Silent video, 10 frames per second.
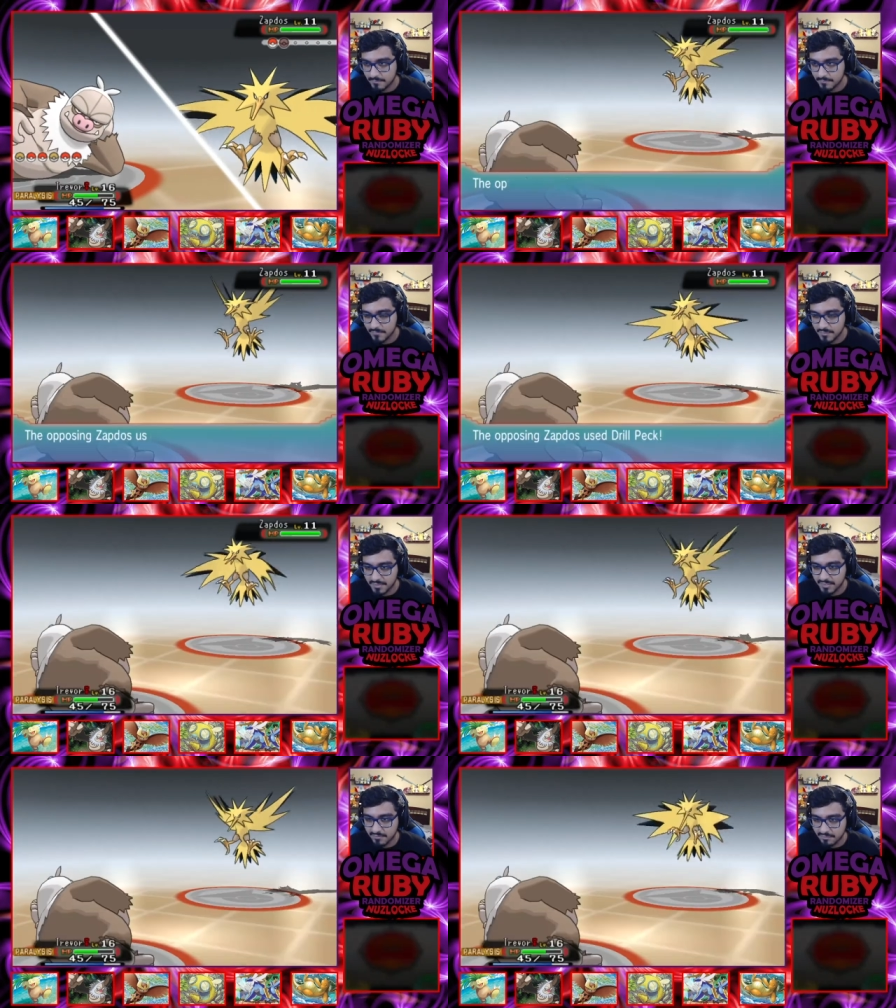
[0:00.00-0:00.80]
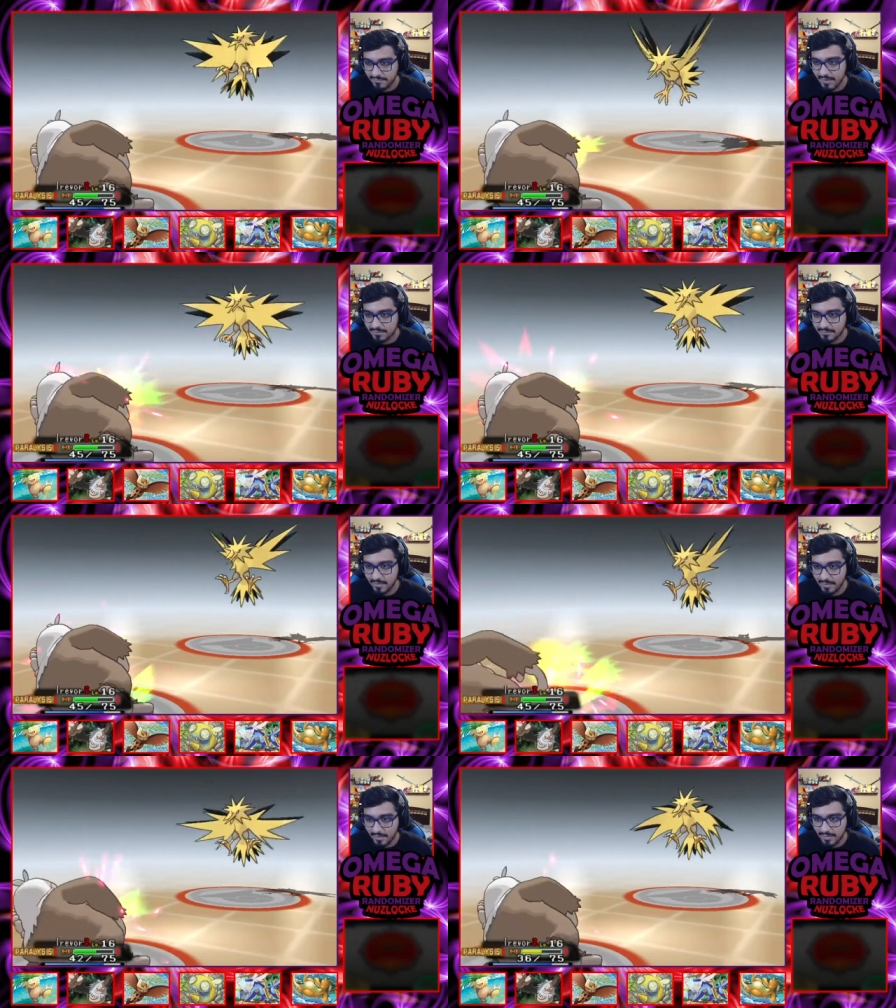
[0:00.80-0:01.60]
Just because of the fact
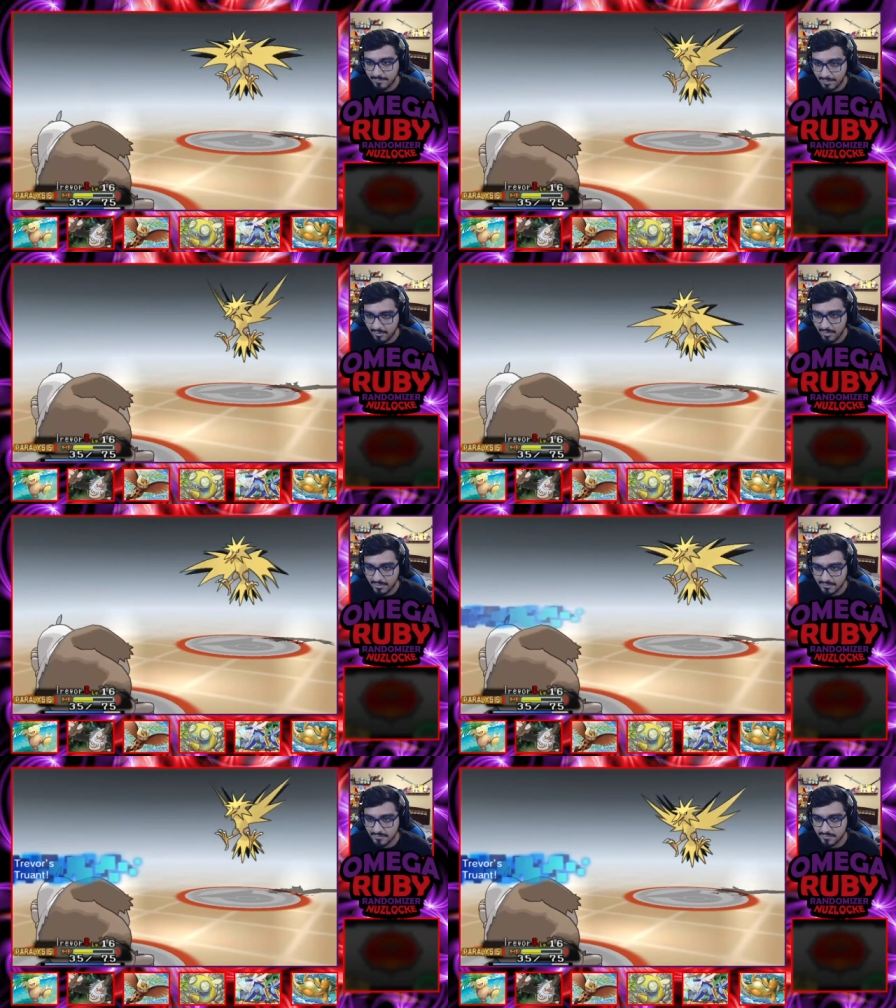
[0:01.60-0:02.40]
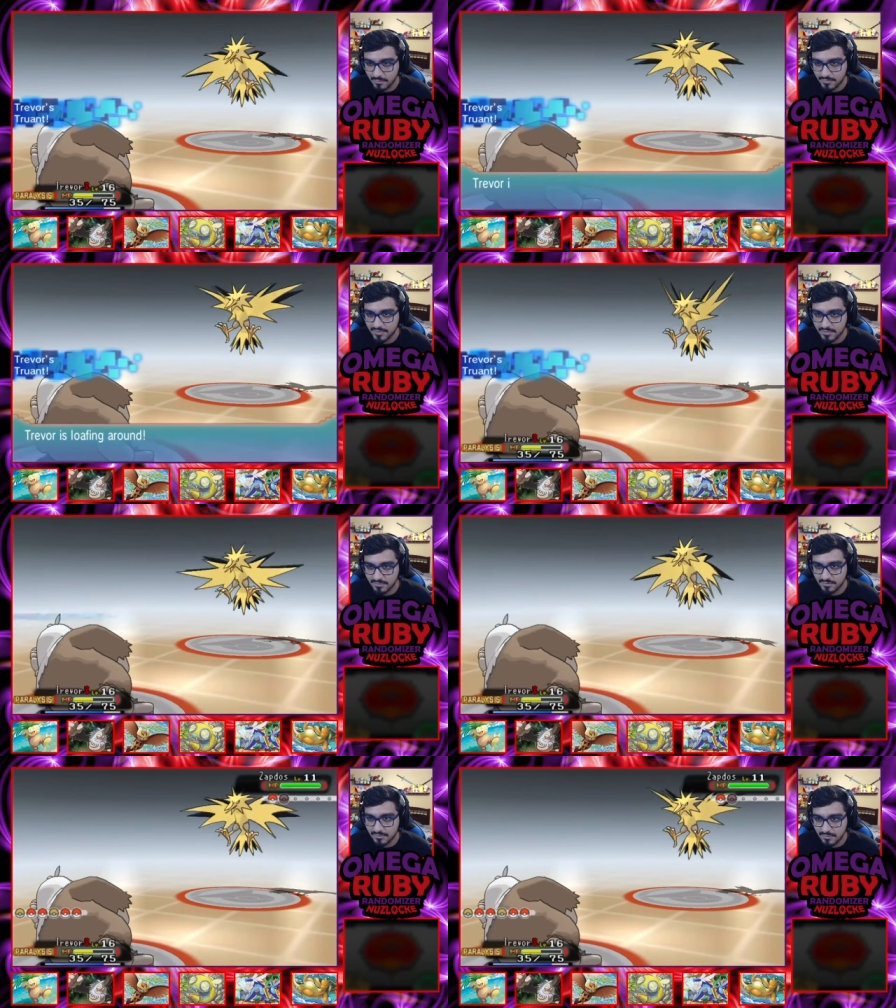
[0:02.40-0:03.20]
that I am paralyzed. So it's just
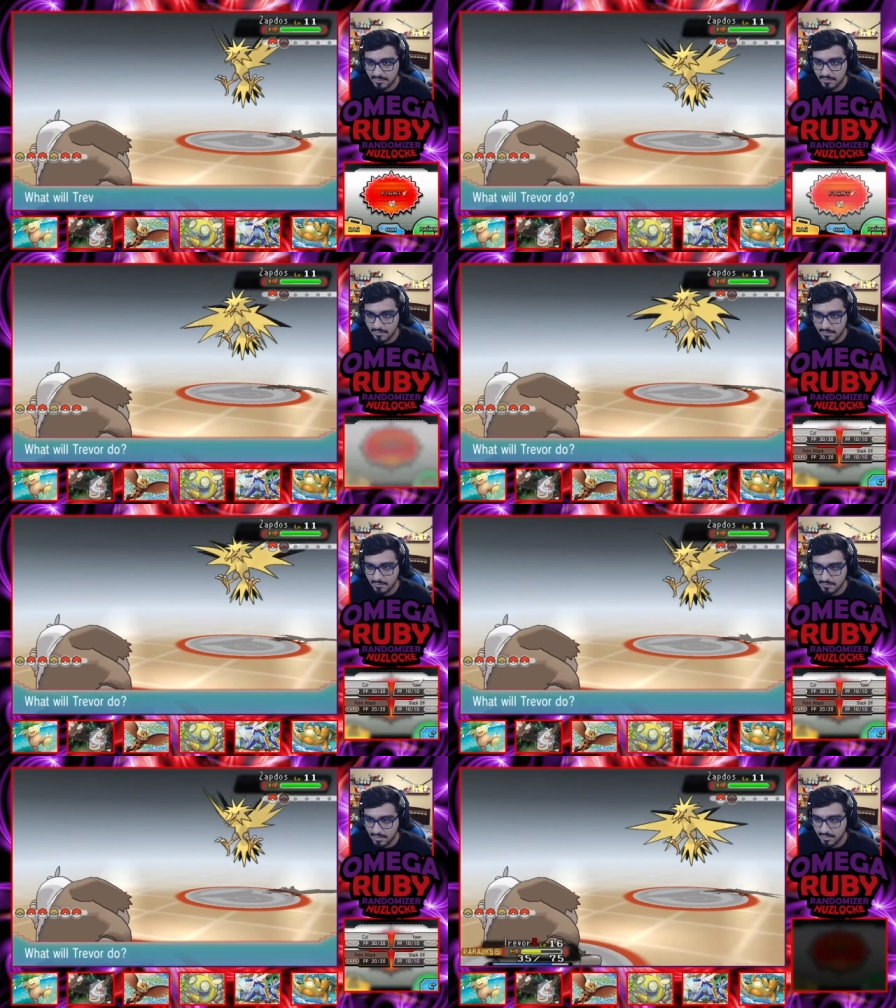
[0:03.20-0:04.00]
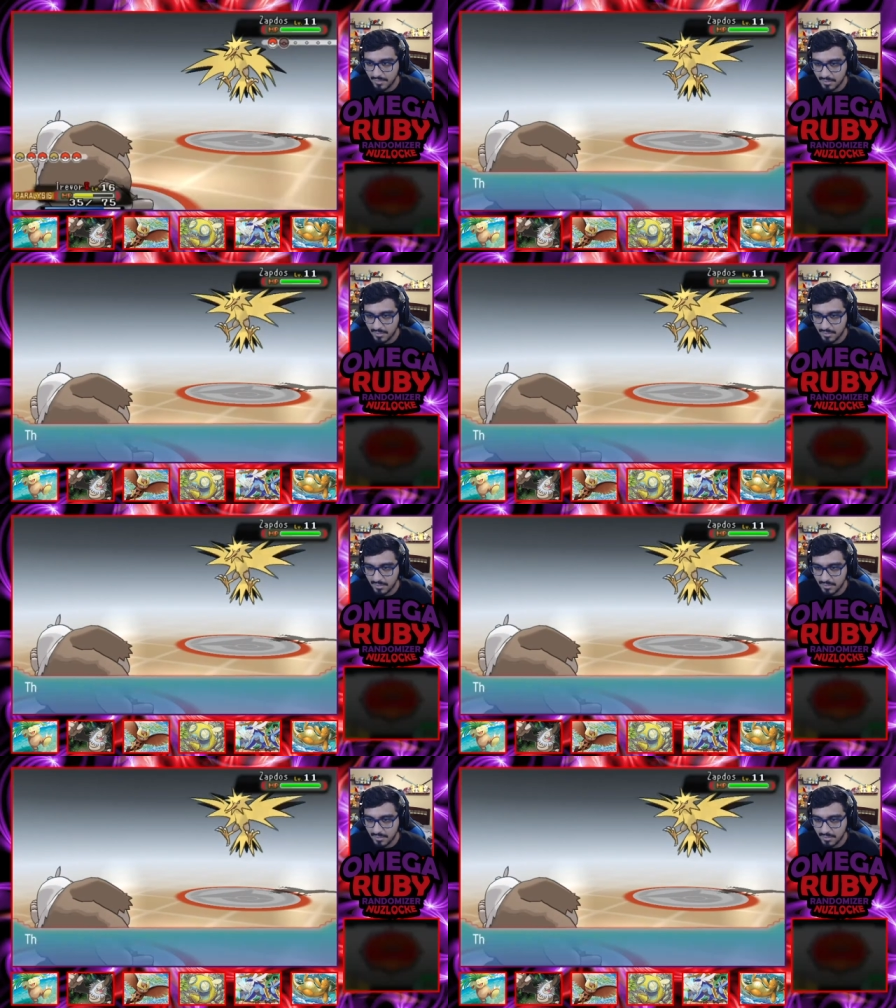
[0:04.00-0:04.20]
killing me.